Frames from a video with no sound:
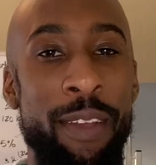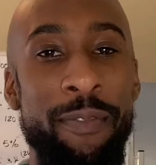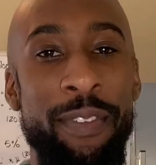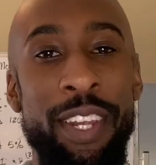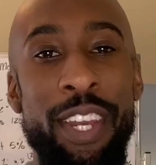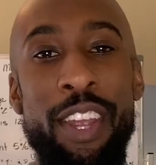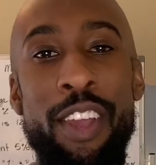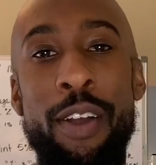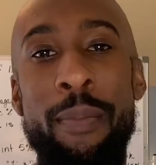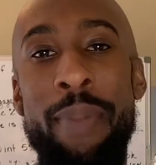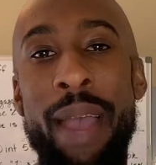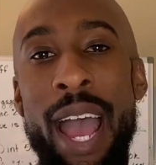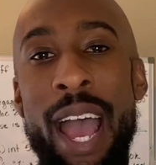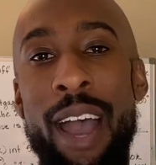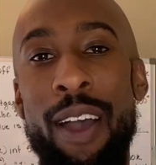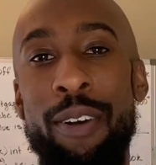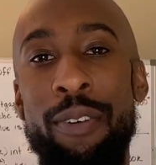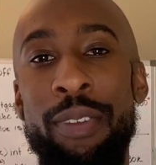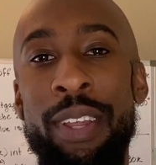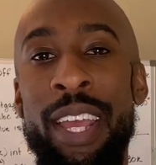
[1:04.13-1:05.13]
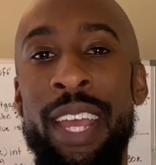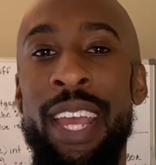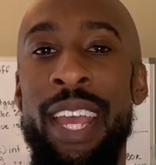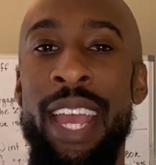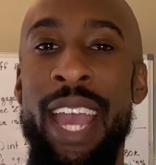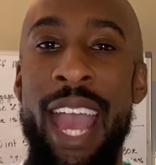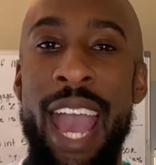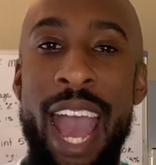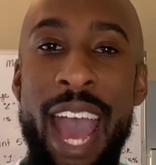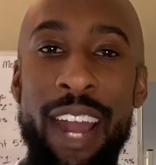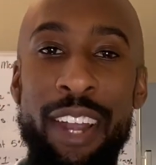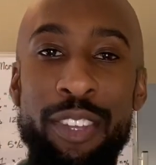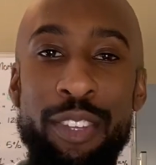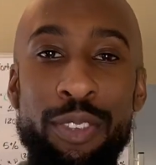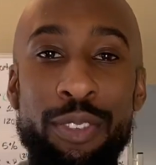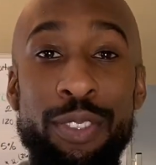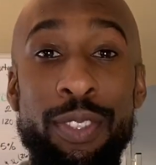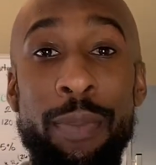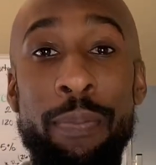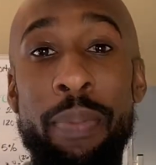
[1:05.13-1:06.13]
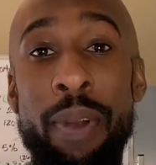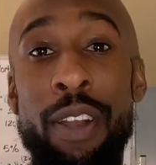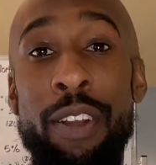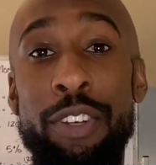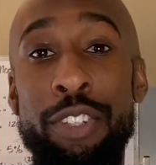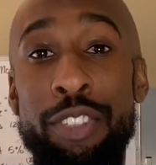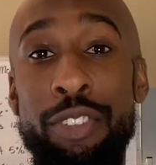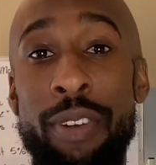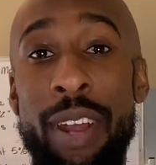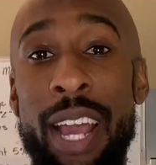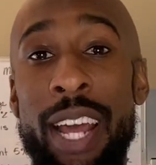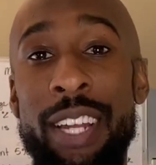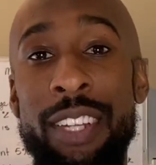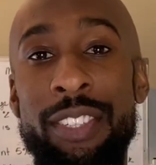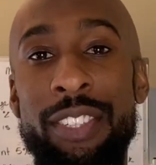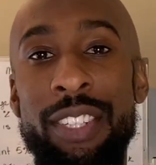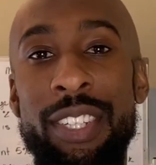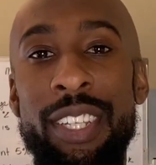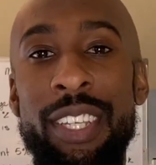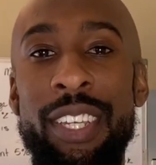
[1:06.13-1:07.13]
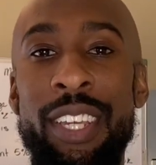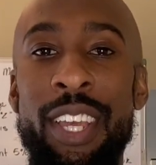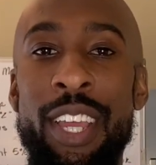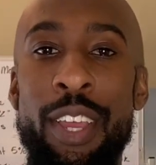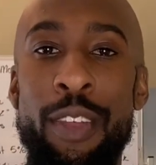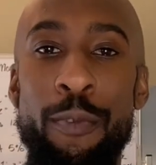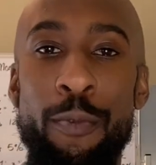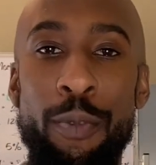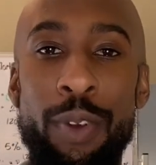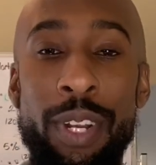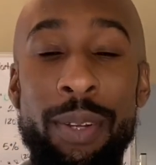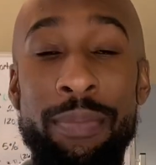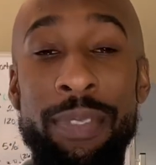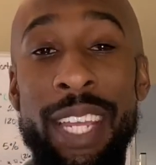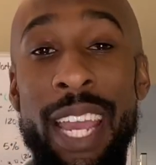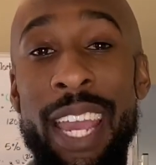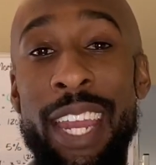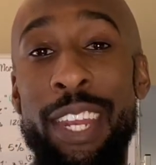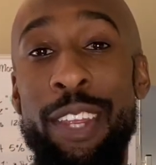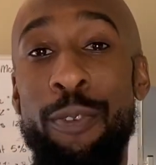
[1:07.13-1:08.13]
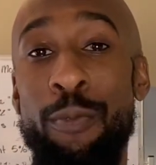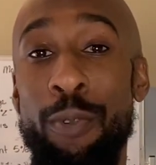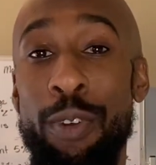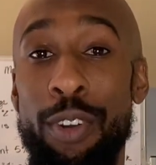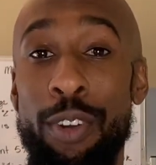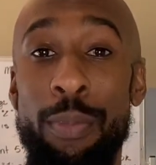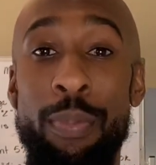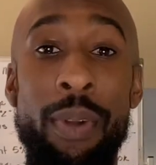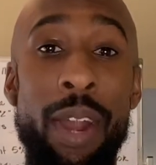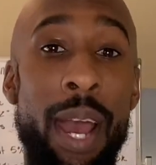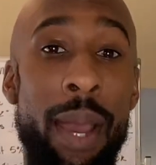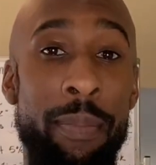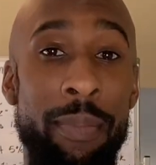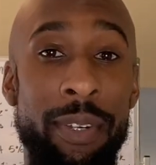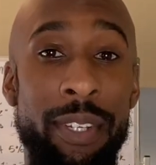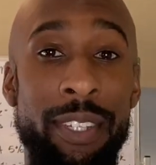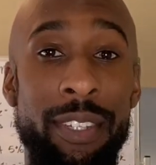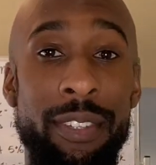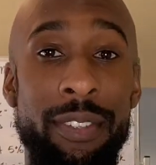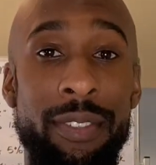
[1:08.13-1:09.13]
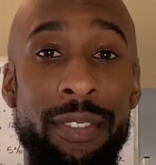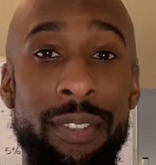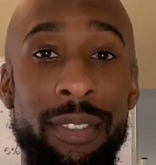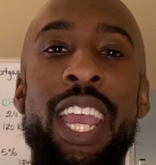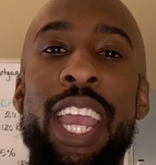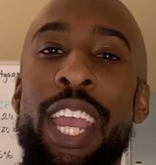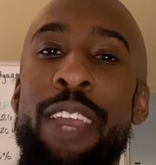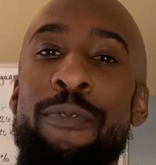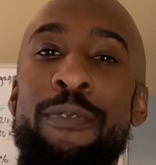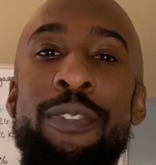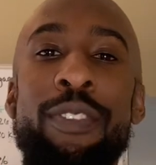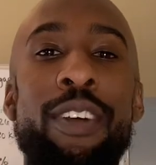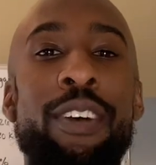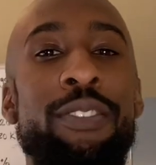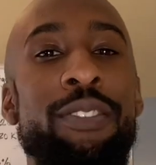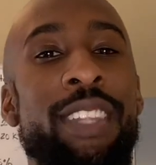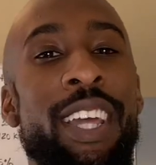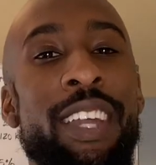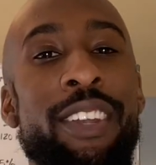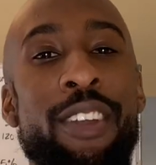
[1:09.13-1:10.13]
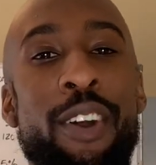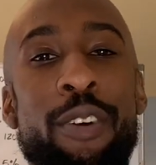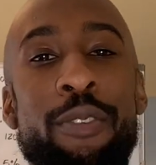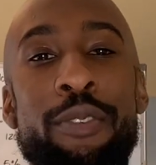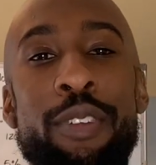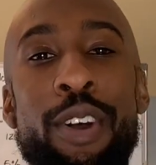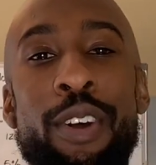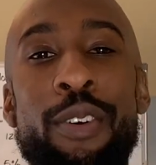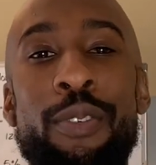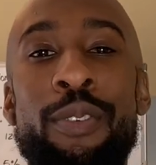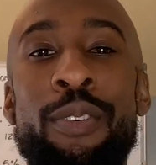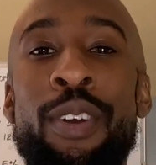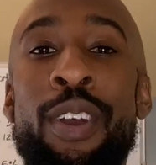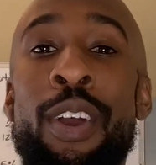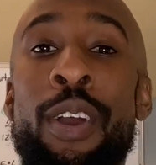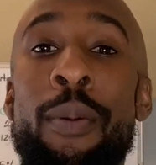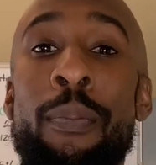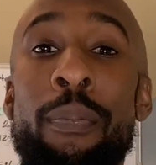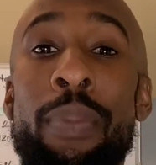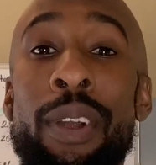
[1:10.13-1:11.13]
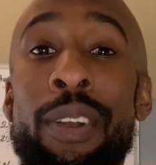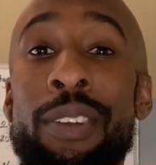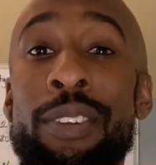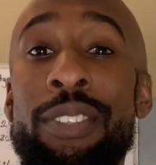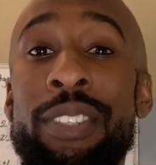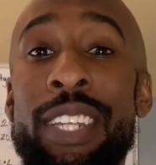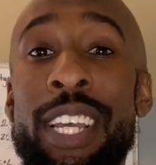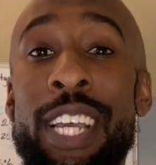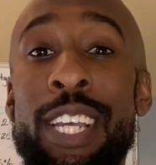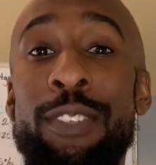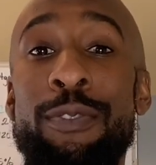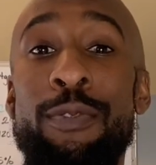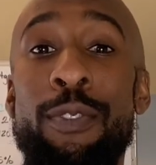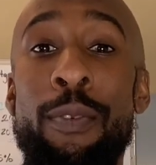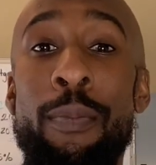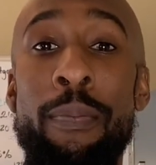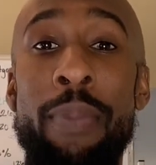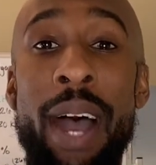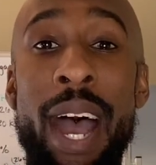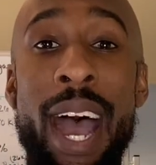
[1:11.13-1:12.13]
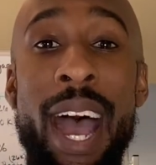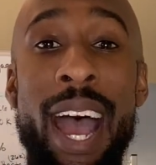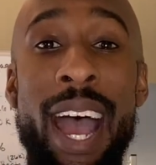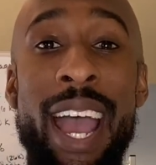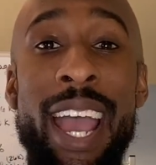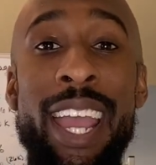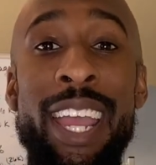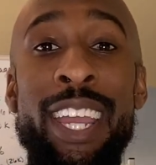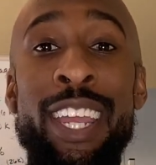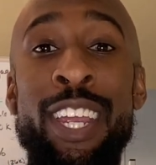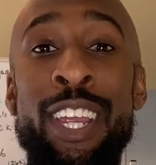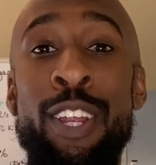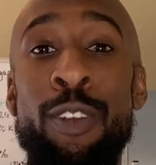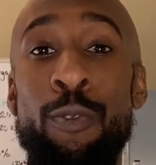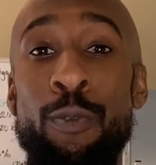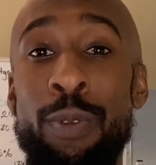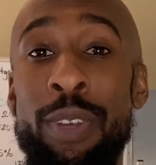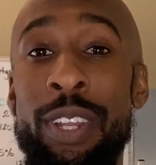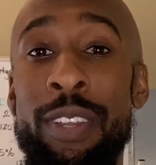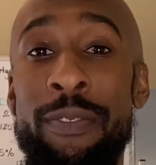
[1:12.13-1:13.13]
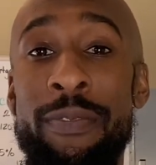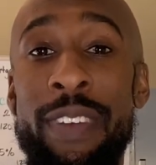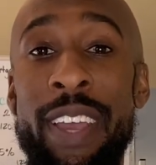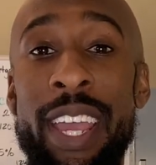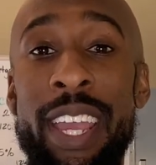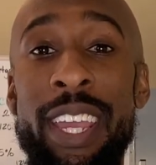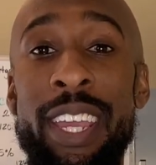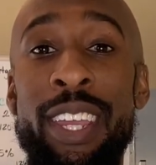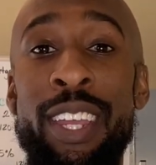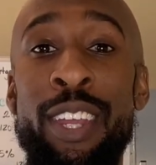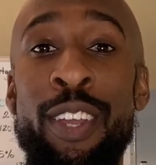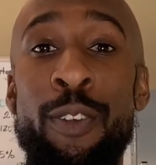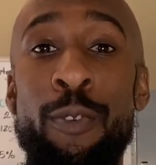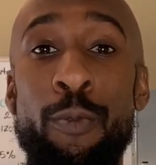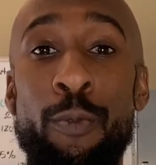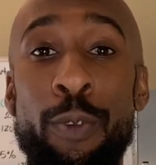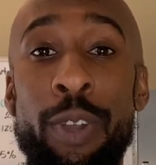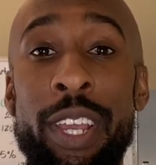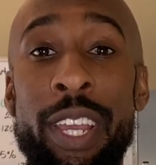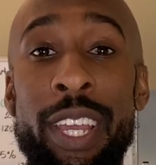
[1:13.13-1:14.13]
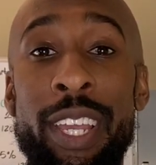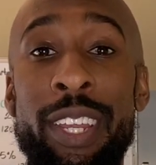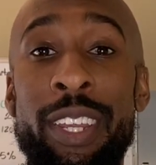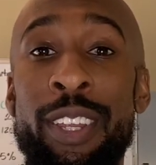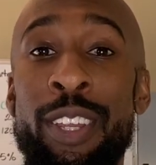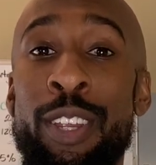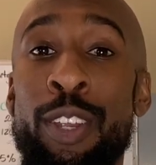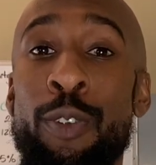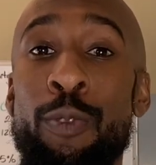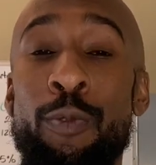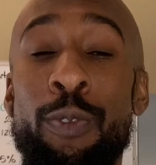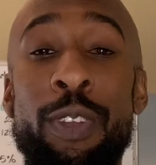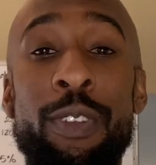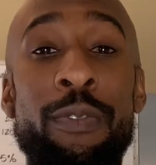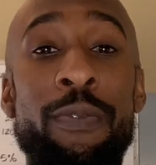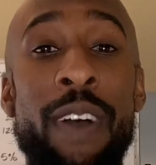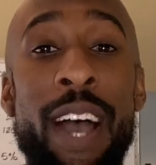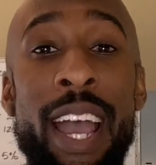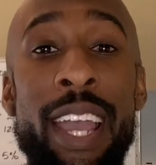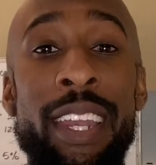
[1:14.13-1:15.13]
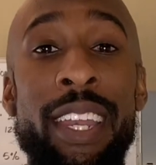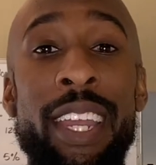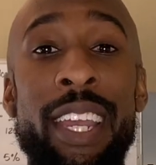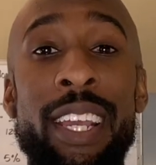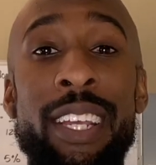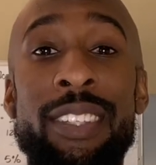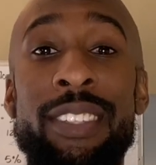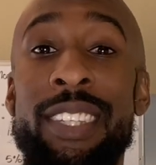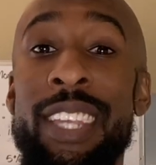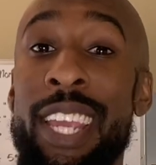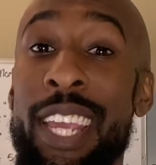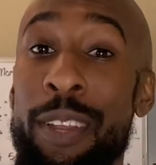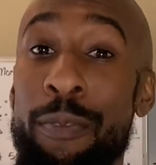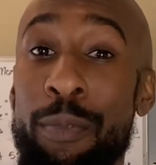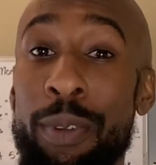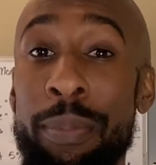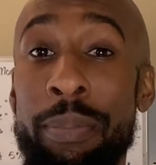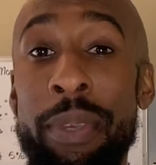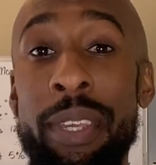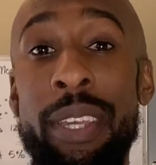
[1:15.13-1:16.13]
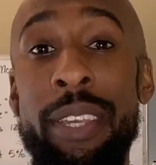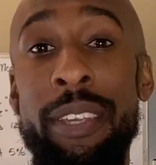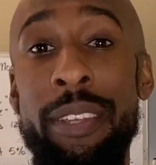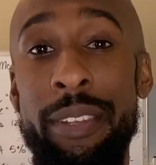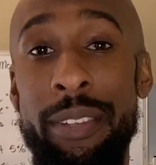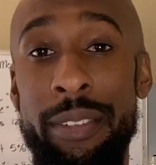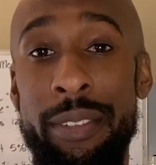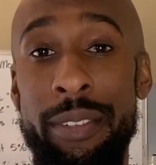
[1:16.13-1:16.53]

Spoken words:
video about how to use the BRRRR strategy when obtaining rental properties, and for those that don't know, BRRRR stands for buy, renovate, rent, refinance, and repeat.